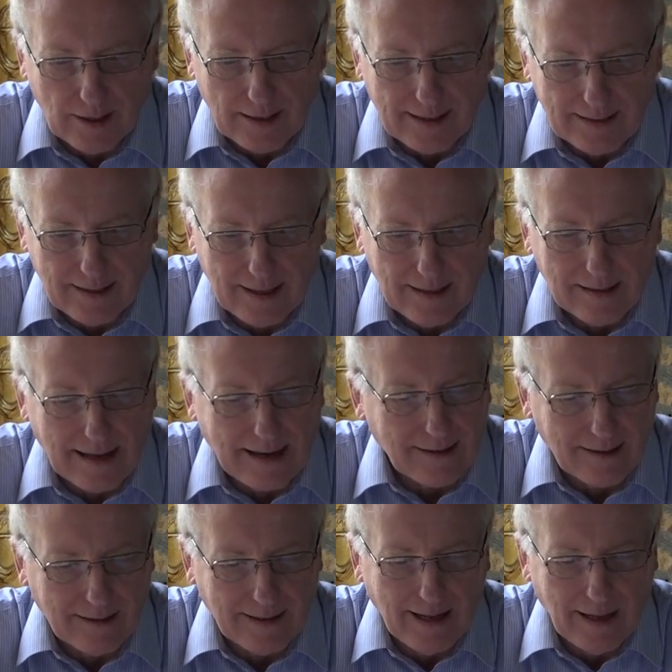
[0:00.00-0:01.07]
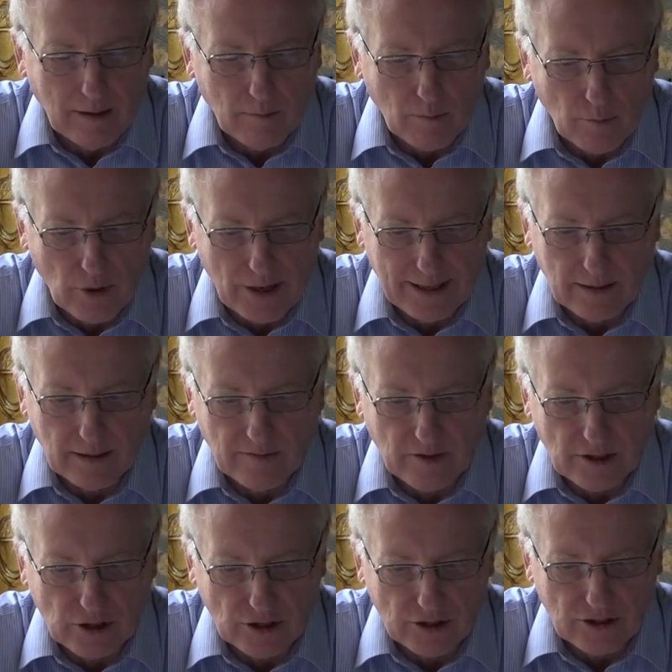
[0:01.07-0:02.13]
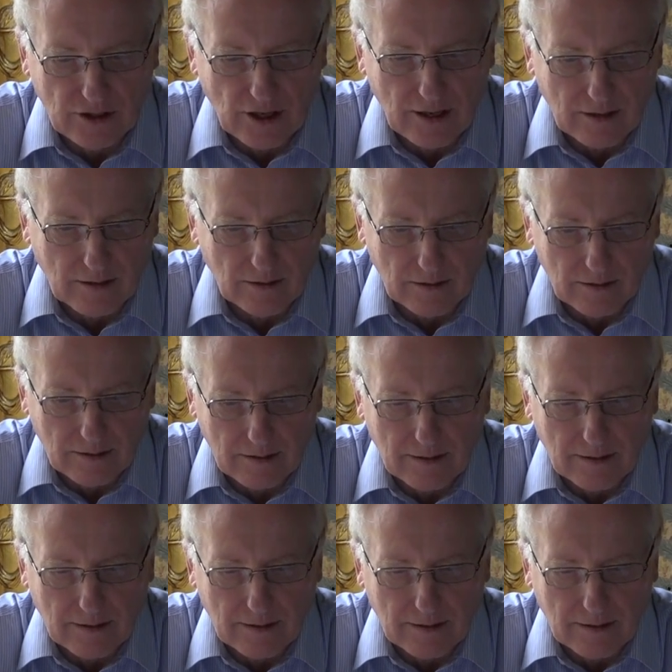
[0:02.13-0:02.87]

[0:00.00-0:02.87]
and I think that can help break the vicious circle.